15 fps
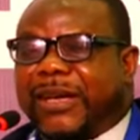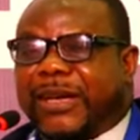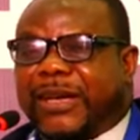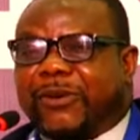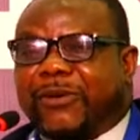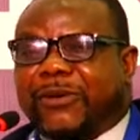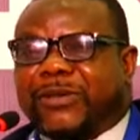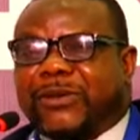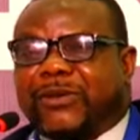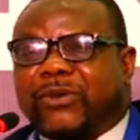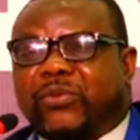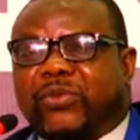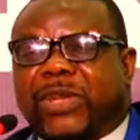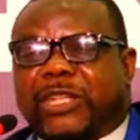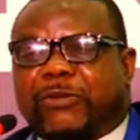
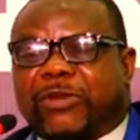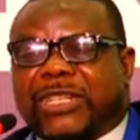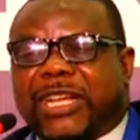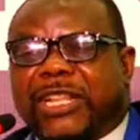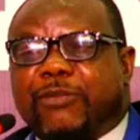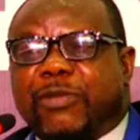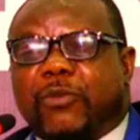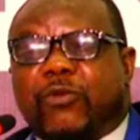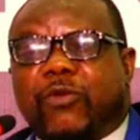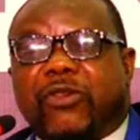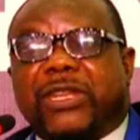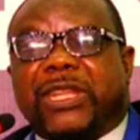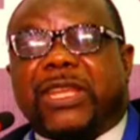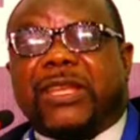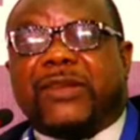Also, especially people on
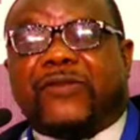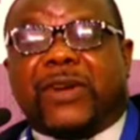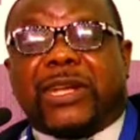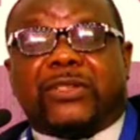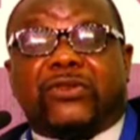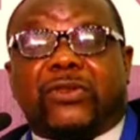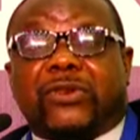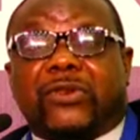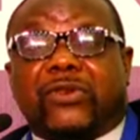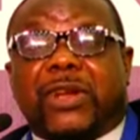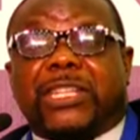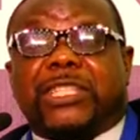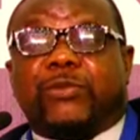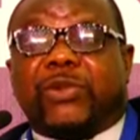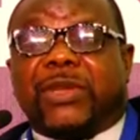the
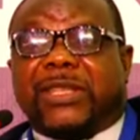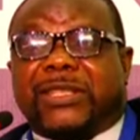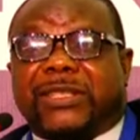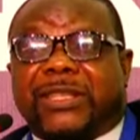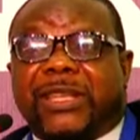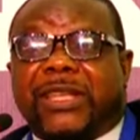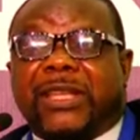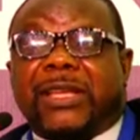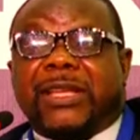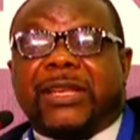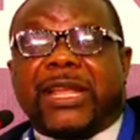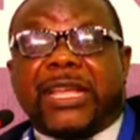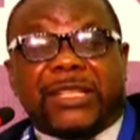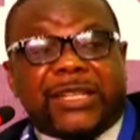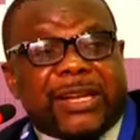infrastructural space.
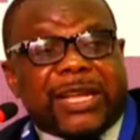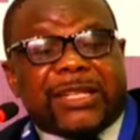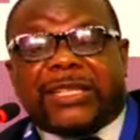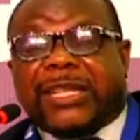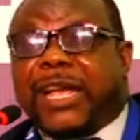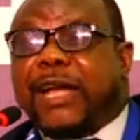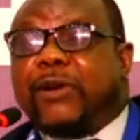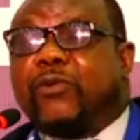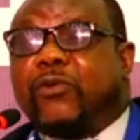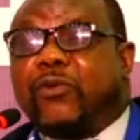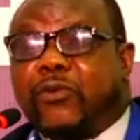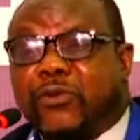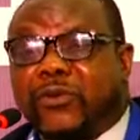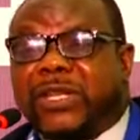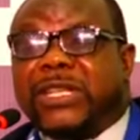Nigerians are
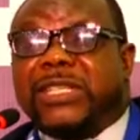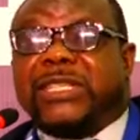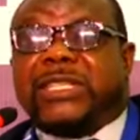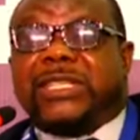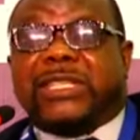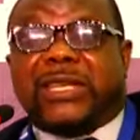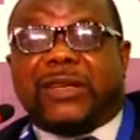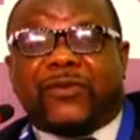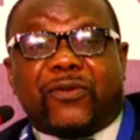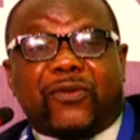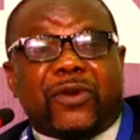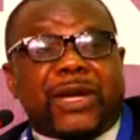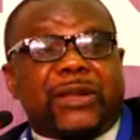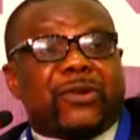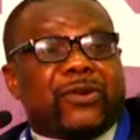good in civil
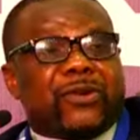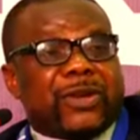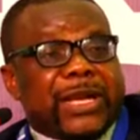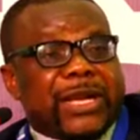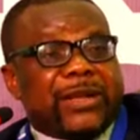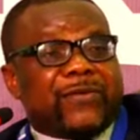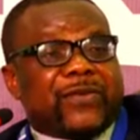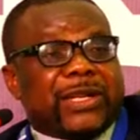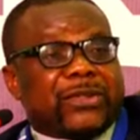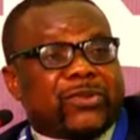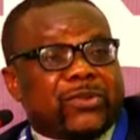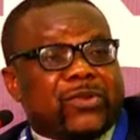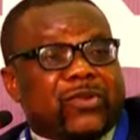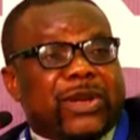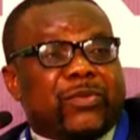and other
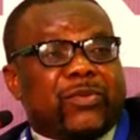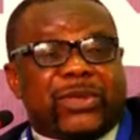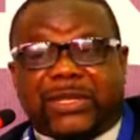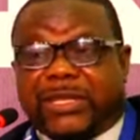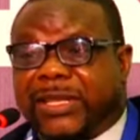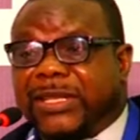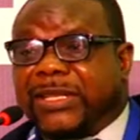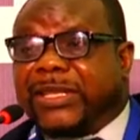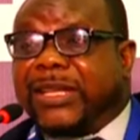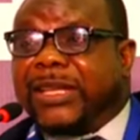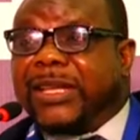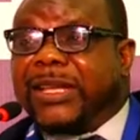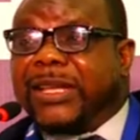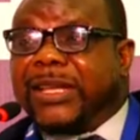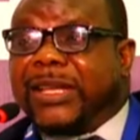infrastructural business.
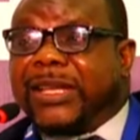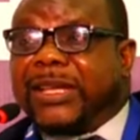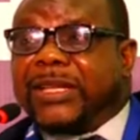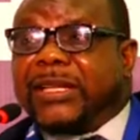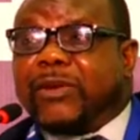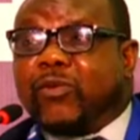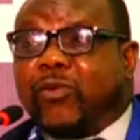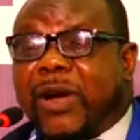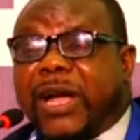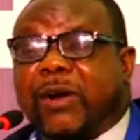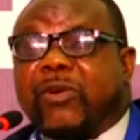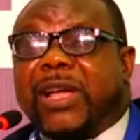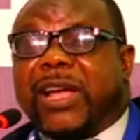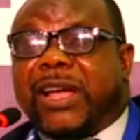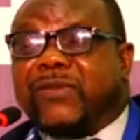Why are
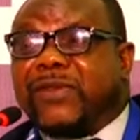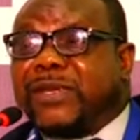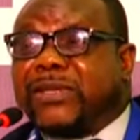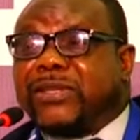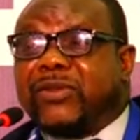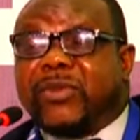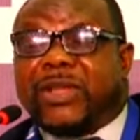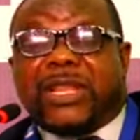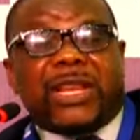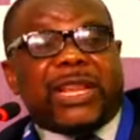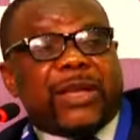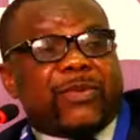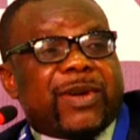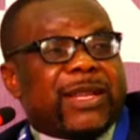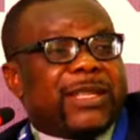we having so many
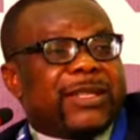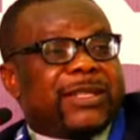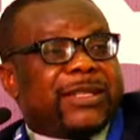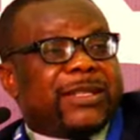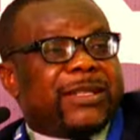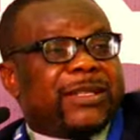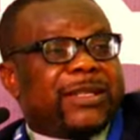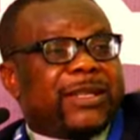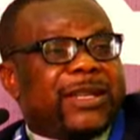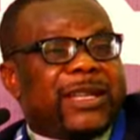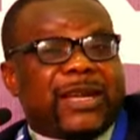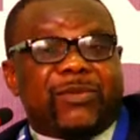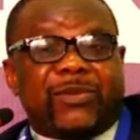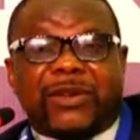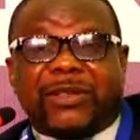Lebanese?
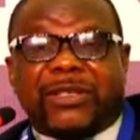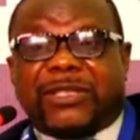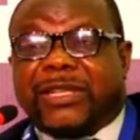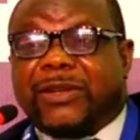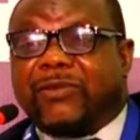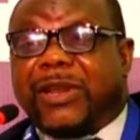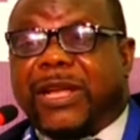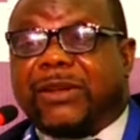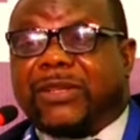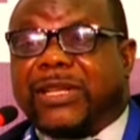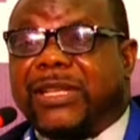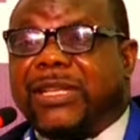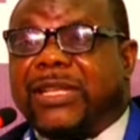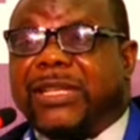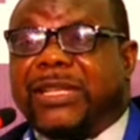I'm not singling out
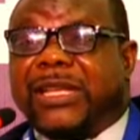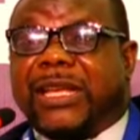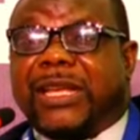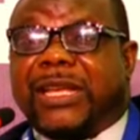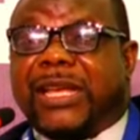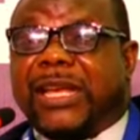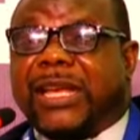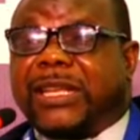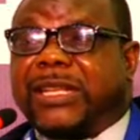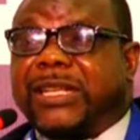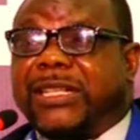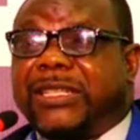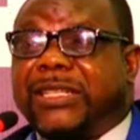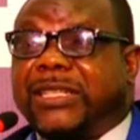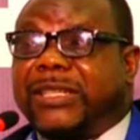any
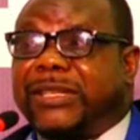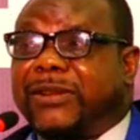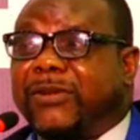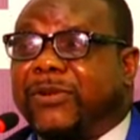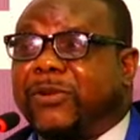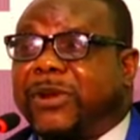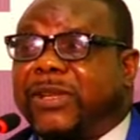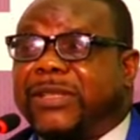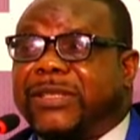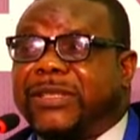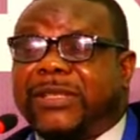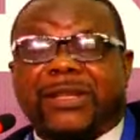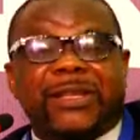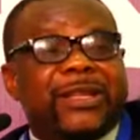ethnicity or race.